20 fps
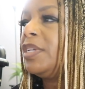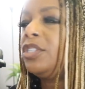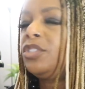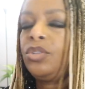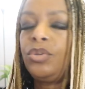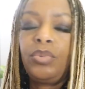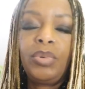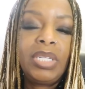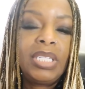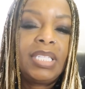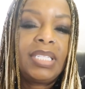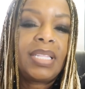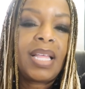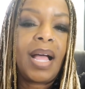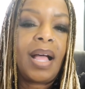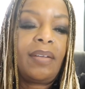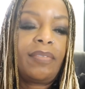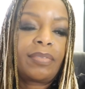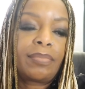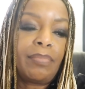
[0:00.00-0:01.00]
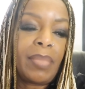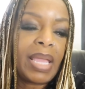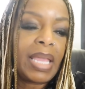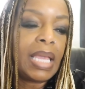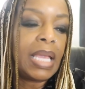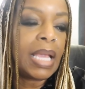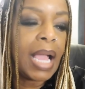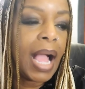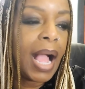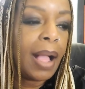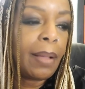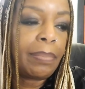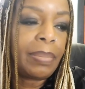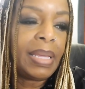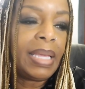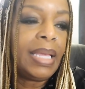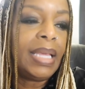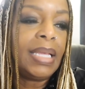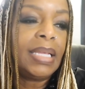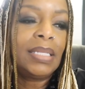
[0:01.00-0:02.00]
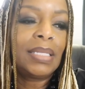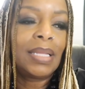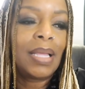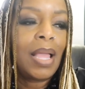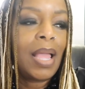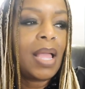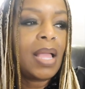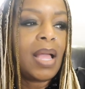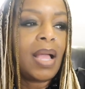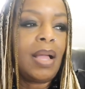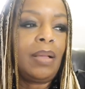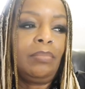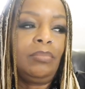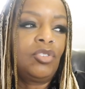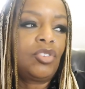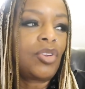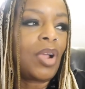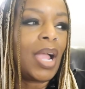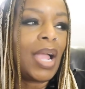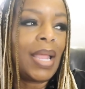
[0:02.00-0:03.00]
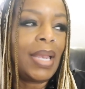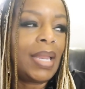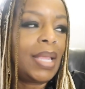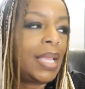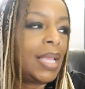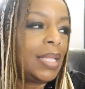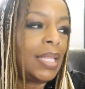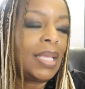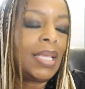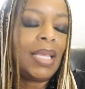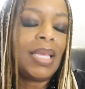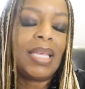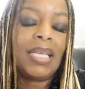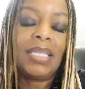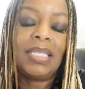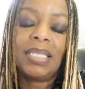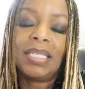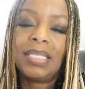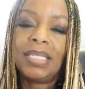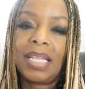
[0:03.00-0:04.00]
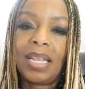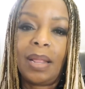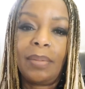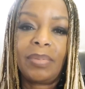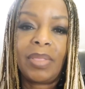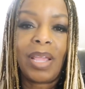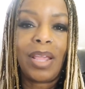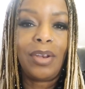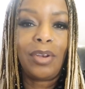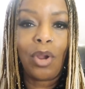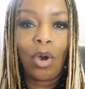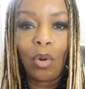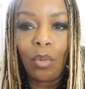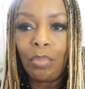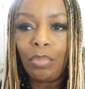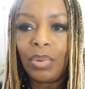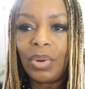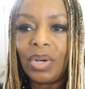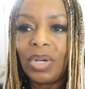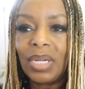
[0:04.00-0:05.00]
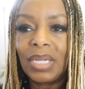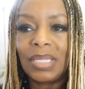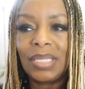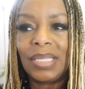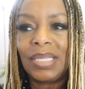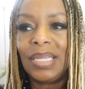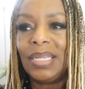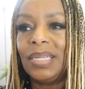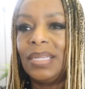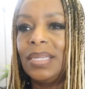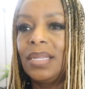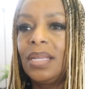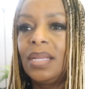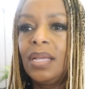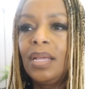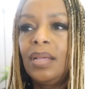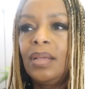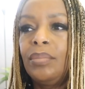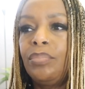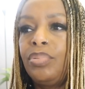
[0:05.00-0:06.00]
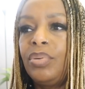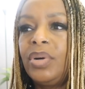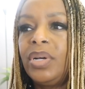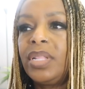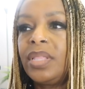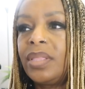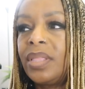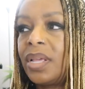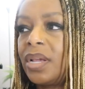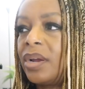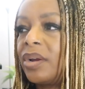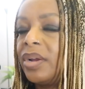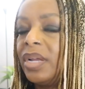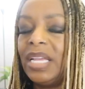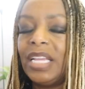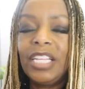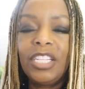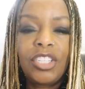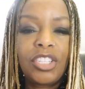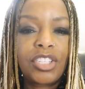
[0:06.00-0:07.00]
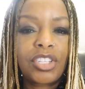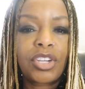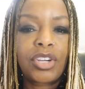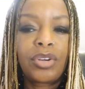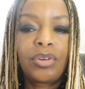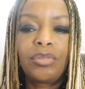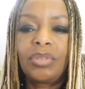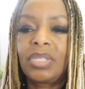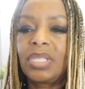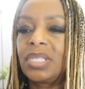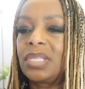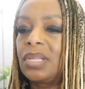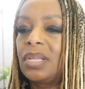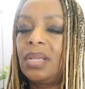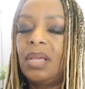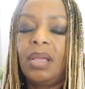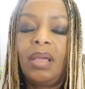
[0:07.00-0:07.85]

been doing stuff, making copies. I'm trying to get the kids to set up their notebooks and put their inserts.